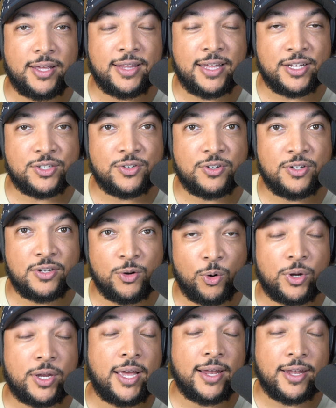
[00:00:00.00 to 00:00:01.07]
That's or
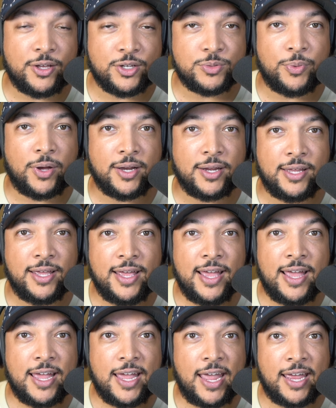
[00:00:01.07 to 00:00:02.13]
Kal El's body,
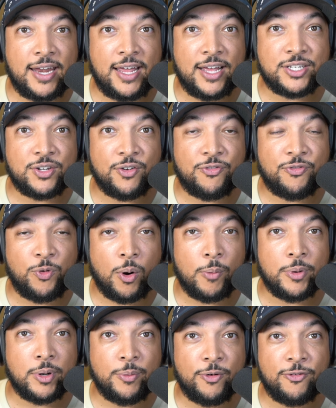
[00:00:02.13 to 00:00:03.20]
and that's a
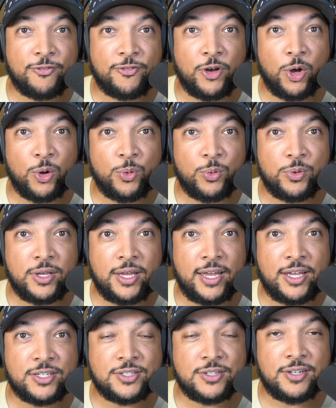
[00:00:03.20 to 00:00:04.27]
formidable foe.
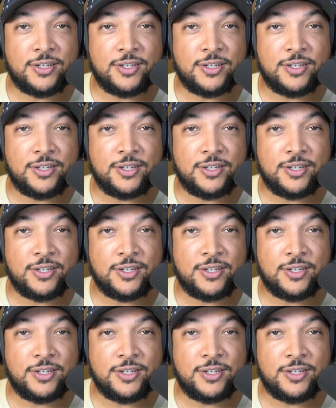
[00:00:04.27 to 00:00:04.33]
It's